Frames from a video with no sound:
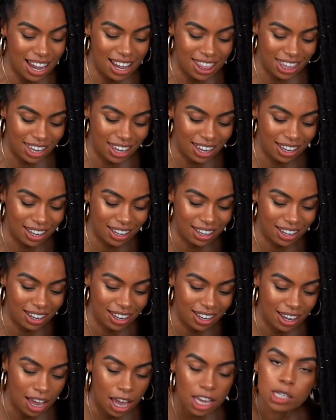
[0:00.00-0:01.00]
I think,
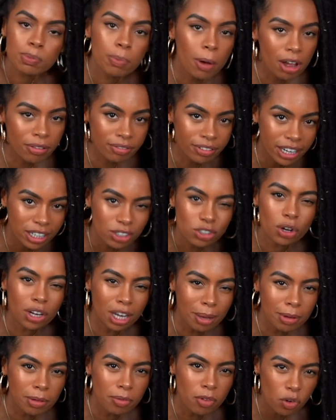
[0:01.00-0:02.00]
it's perfect. Don't
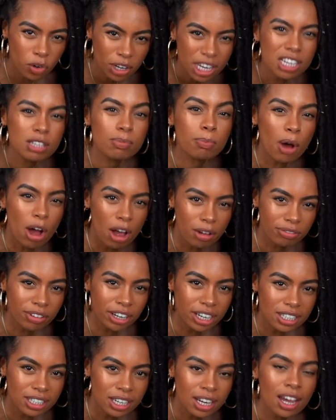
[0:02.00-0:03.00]
get me wrong, it's
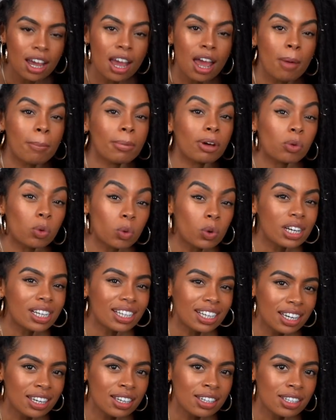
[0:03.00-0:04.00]
perfect. But all it
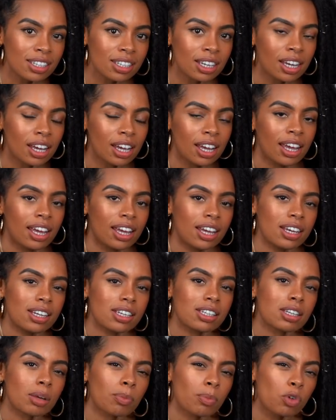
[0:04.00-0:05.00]
needs
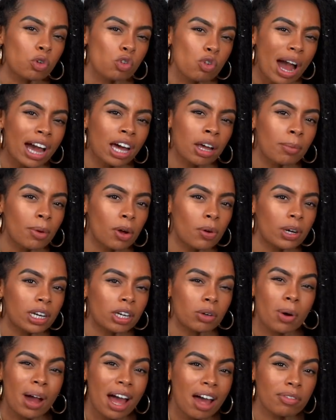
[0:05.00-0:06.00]
is some
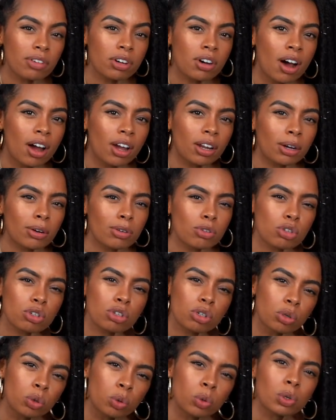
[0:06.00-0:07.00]
guacamole or avocado just
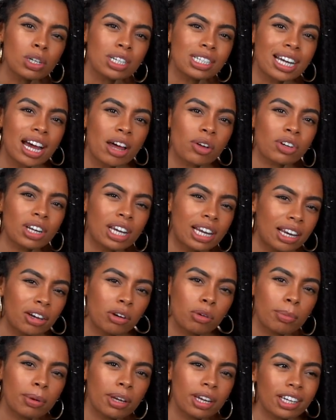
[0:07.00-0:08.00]
to cool it down a
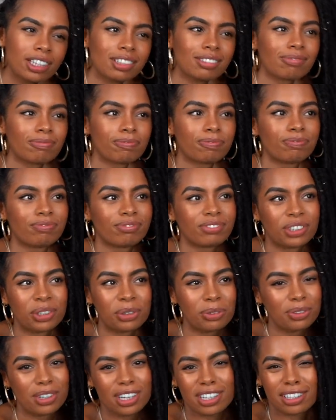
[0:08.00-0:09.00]
little bit. And
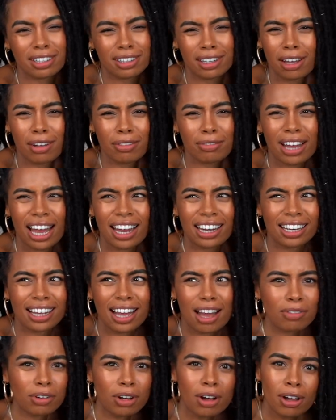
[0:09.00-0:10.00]
who doesn't love adding
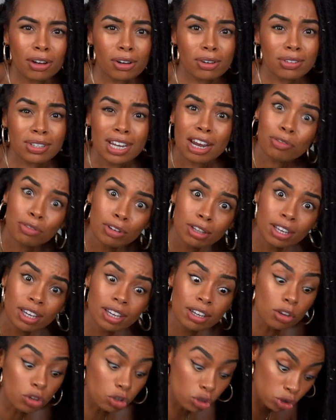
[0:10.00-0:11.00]
avocado to
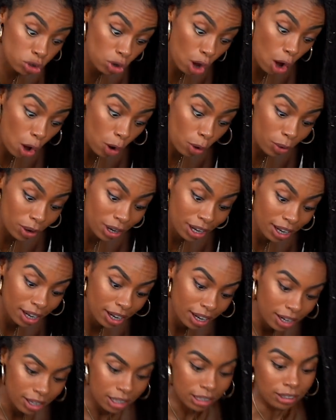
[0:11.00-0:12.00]
everything? So
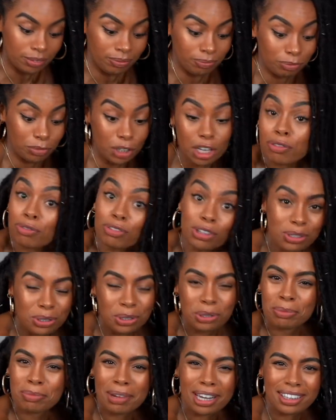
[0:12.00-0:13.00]
if you
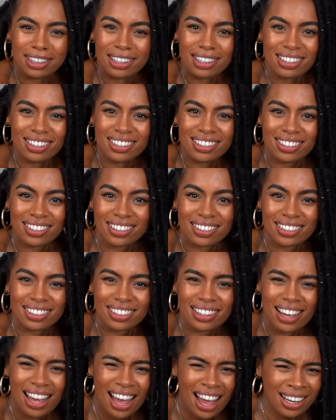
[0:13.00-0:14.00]
do make this,
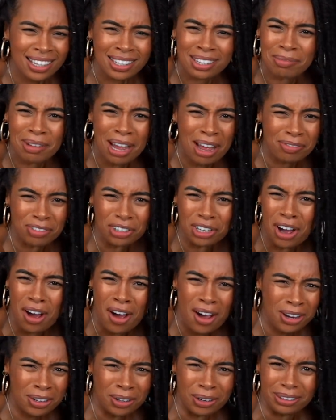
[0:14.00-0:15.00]
add some
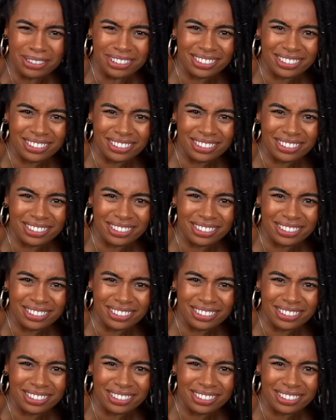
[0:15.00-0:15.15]
avocado.